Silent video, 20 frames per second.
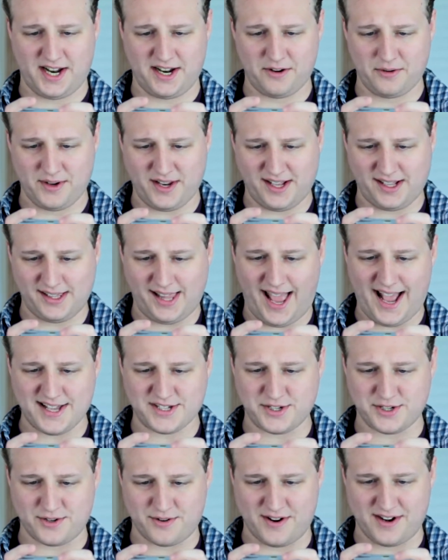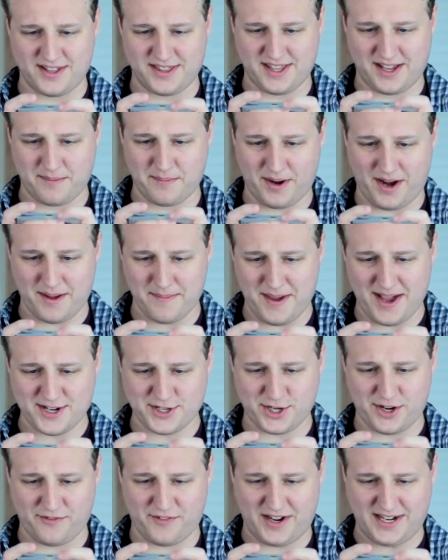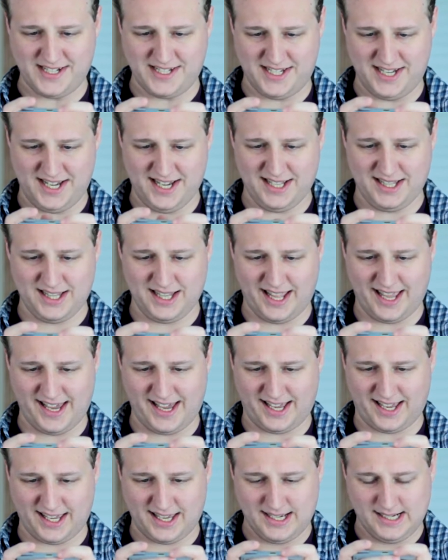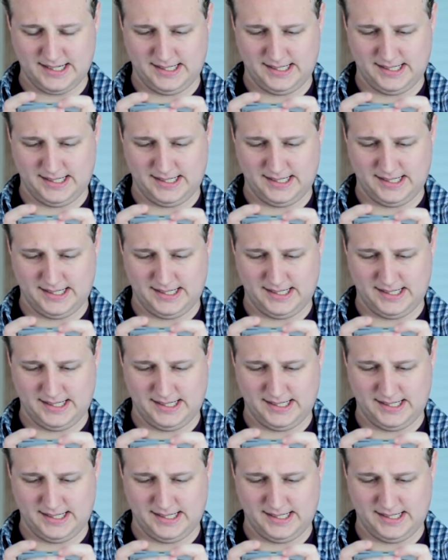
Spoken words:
I don't need glasses or anything, but I imagine if I did, like,